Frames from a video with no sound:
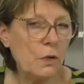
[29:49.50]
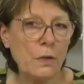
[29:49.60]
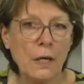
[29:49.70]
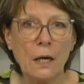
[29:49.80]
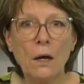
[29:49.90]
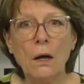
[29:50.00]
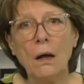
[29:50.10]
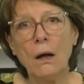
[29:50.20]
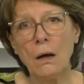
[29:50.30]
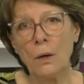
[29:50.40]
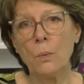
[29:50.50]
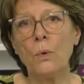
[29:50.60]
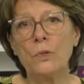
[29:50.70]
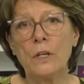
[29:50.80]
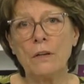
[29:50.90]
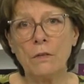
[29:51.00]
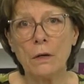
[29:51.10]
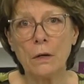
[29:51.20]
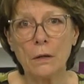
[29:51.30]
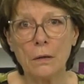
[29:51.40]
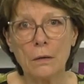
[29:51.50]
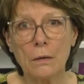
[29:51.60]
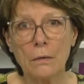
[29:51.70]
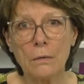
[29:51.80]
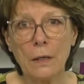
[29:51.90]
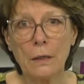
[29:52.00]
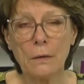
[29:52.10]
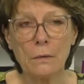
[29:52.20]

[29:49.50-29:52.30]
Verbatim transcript: know, that, oh, whatever, right?